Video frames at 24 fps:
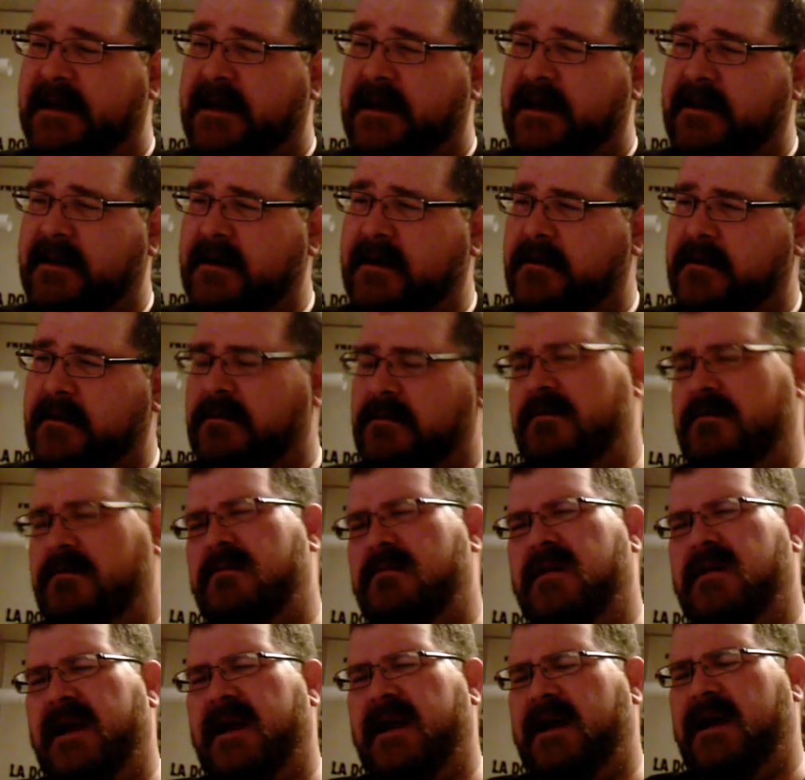I think
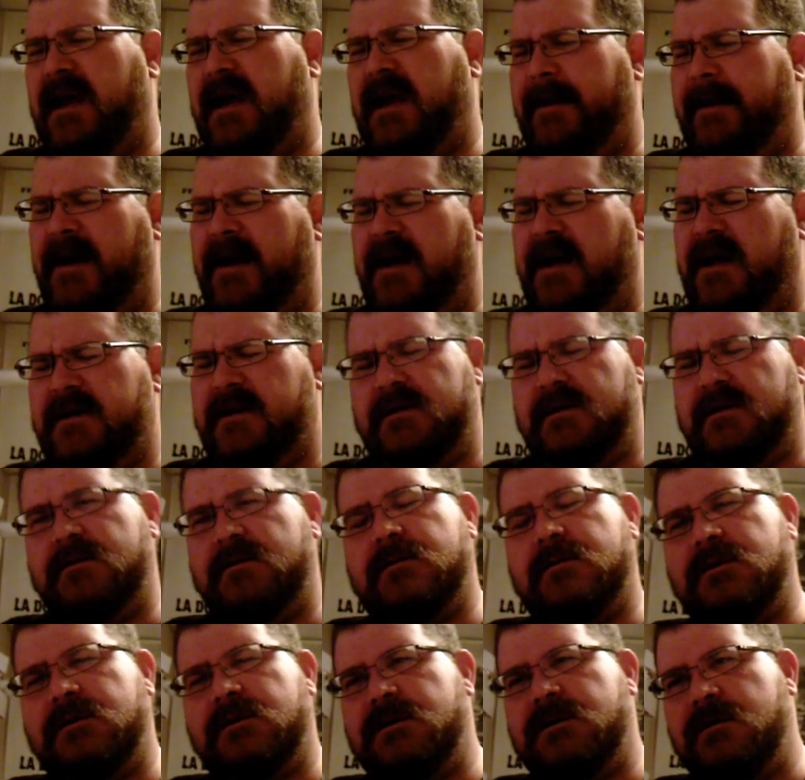they came out in
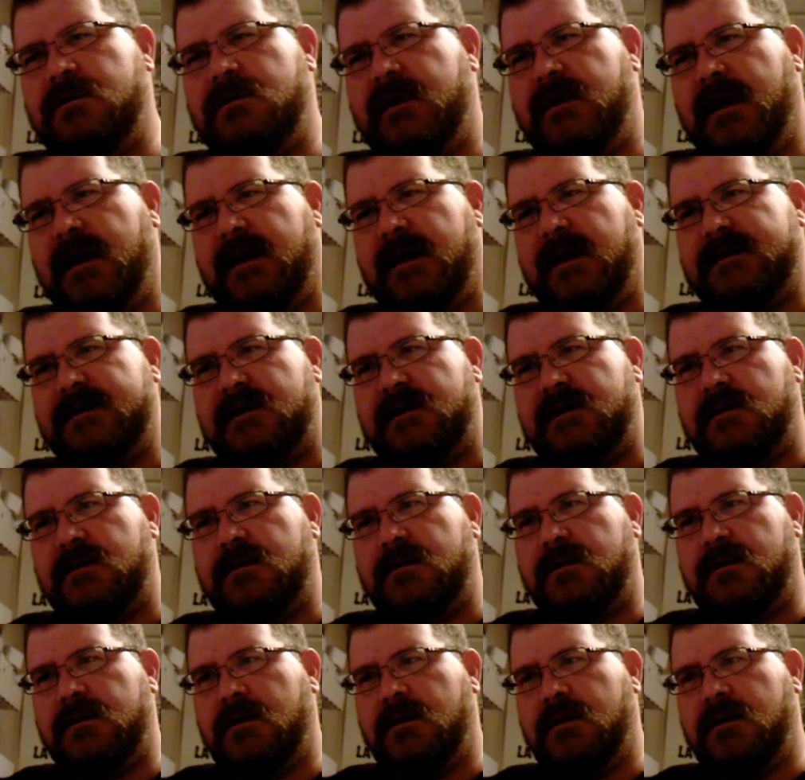2000.